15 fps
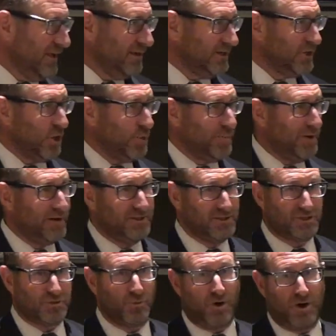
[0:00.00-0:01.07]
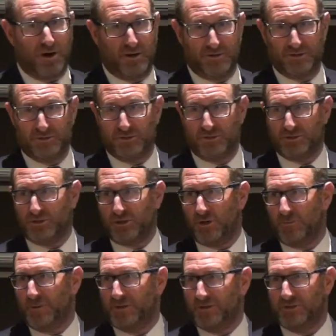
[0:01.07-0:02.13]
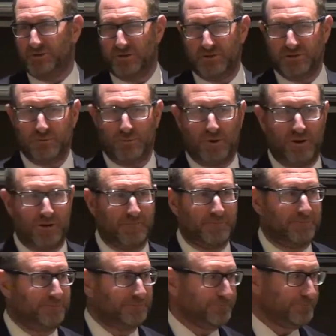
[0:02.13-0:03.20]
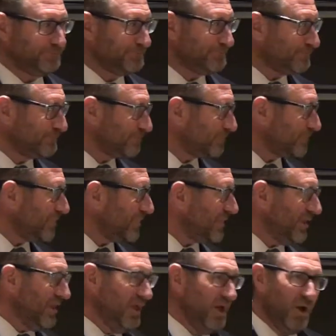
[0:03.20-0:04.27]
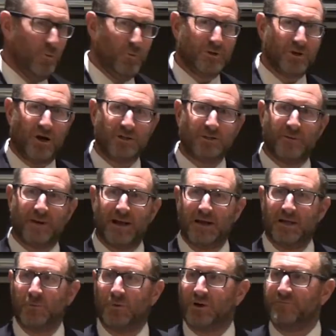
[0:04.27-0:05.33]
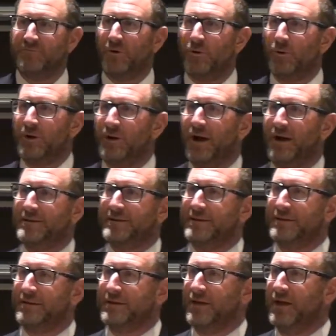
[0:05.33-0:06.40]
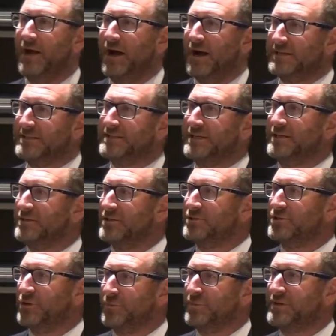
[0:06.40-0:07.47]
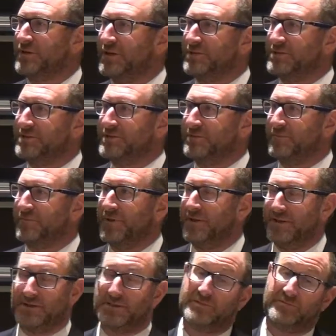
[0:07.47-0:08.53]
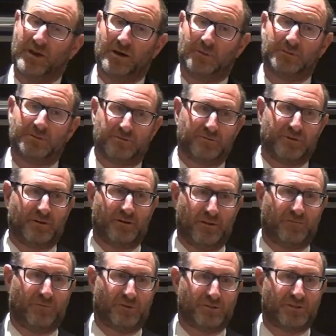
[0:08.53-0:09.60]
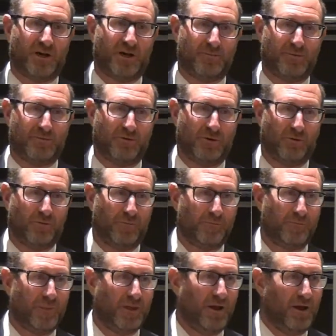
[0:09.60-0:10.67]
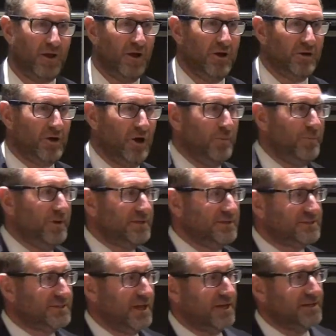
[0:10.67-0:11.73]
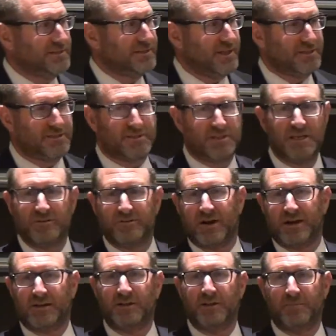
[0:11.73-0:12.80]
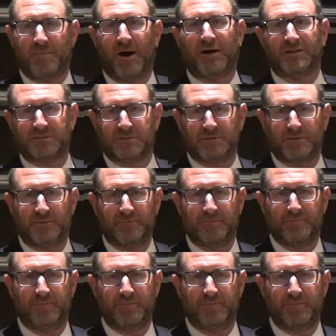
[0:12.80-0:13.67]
Gopen and Swan, George Gopen, Judith Swan. We talked about how you want to forward, ideally, a single interpretation that's available to the reader the first time through. Gopen says that's theoretically impossible.